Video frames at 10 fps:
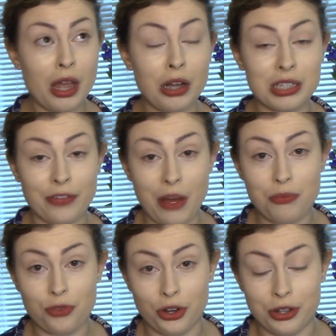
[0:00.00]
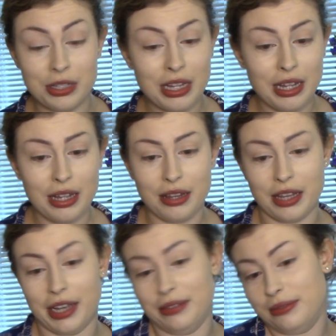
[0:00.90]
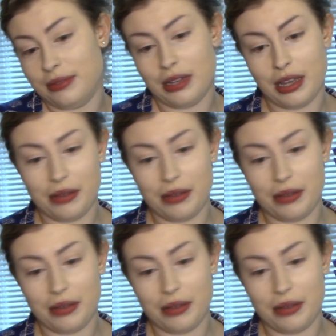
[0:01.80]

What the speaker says: Because if I'm rude, then,